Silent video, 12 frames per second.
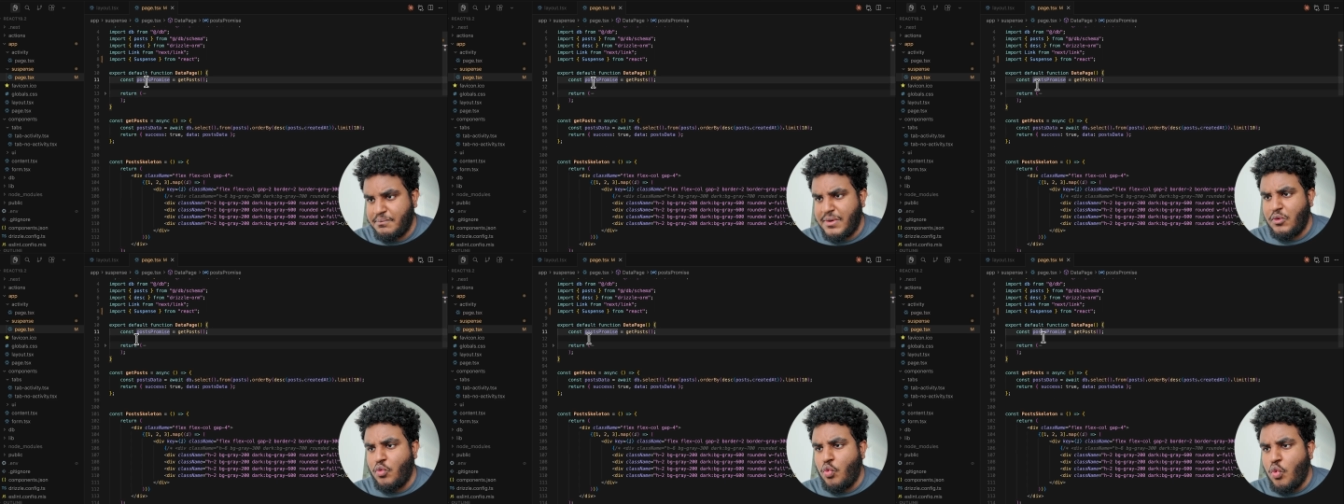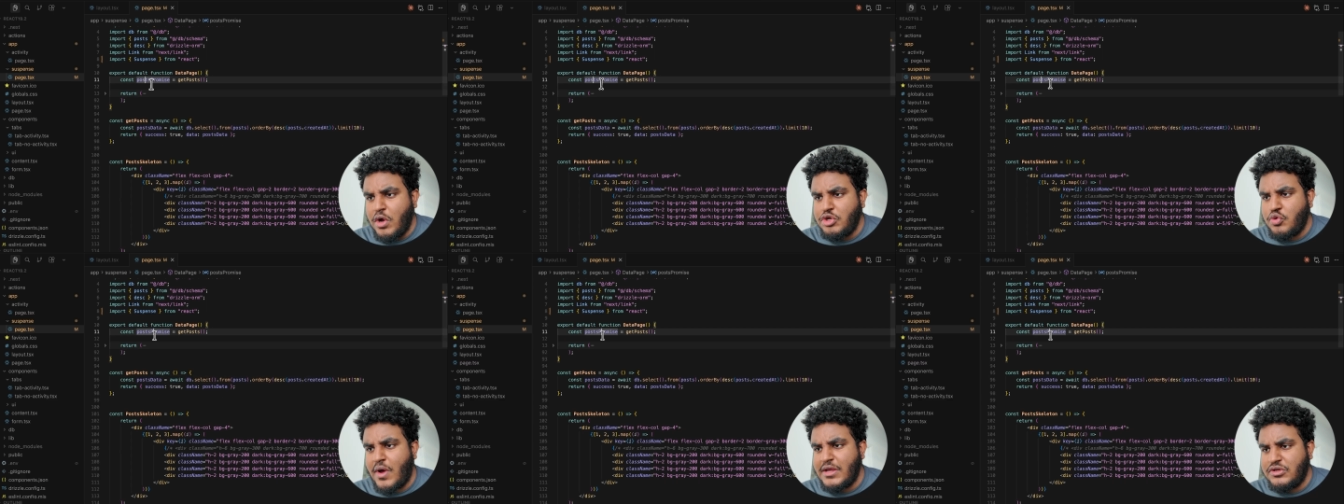But
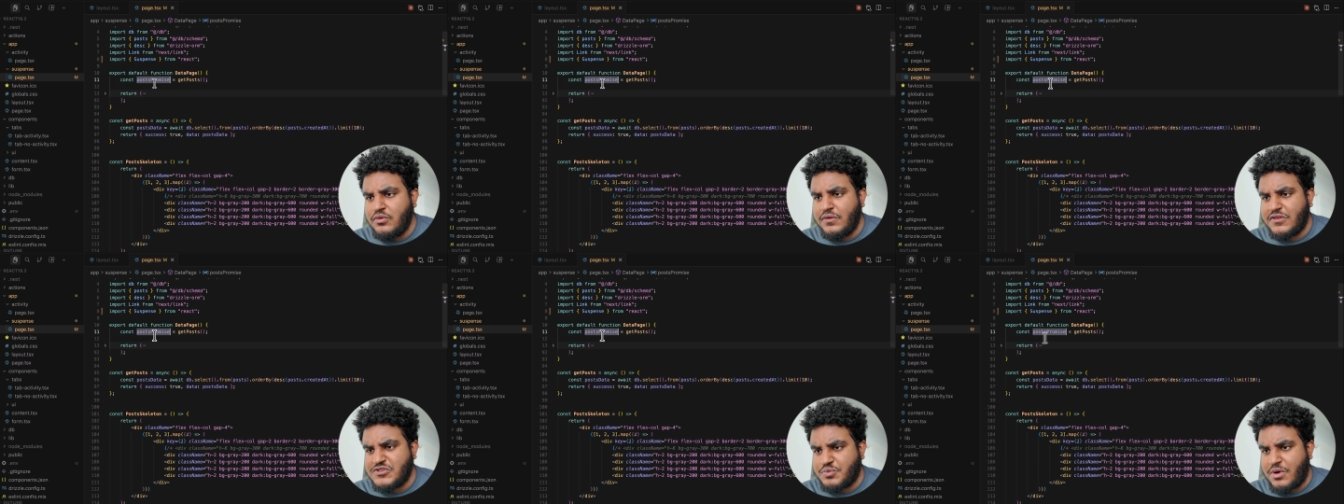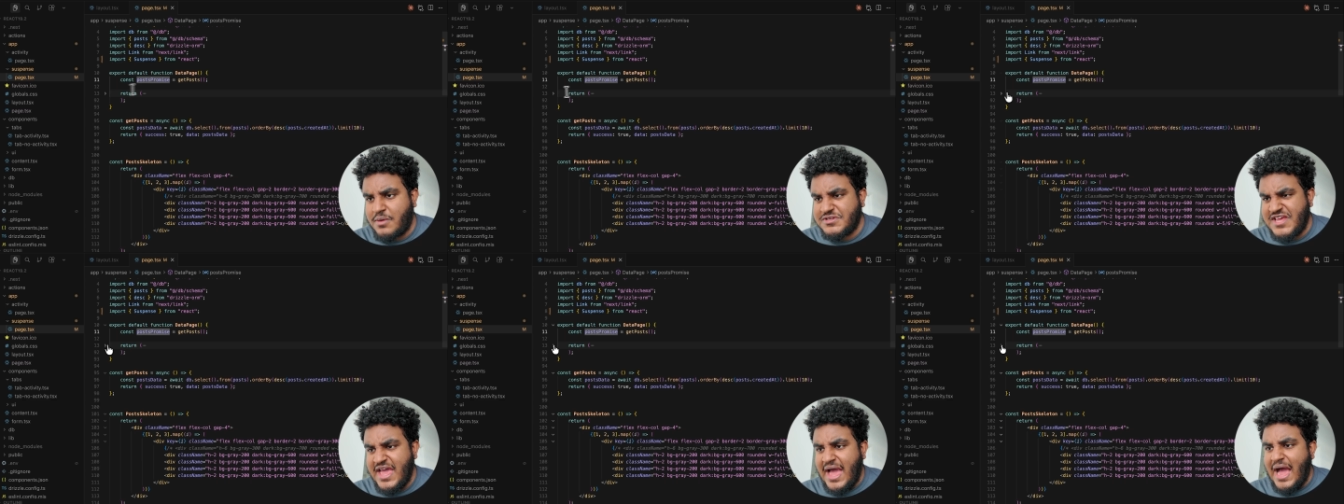what do I do with this promise?